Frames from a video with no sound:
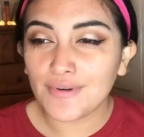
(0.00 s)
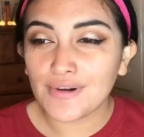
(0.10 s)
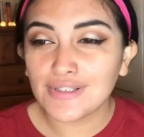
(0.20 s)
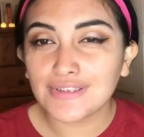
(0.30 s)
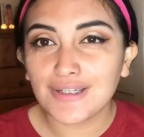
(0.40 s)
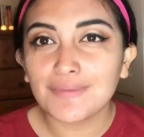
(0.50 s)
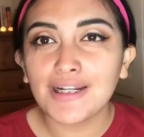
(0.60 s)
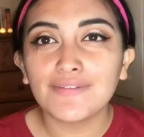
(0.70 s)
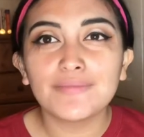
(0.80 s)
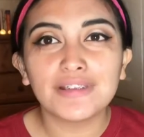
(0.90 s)
or else I'm gonna
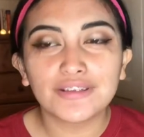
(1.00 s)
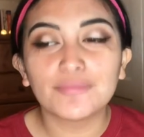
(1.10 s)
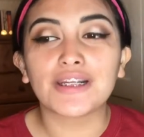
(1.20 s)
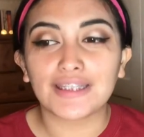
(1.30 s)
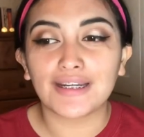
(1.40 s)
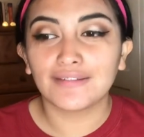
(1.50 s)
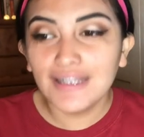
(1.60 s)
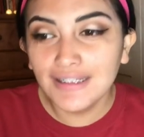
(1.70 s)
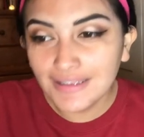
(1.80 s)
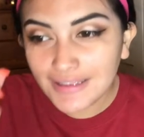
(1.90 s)
have a mental
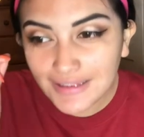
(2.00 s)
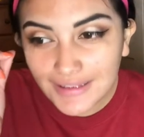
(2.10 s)
breakdown.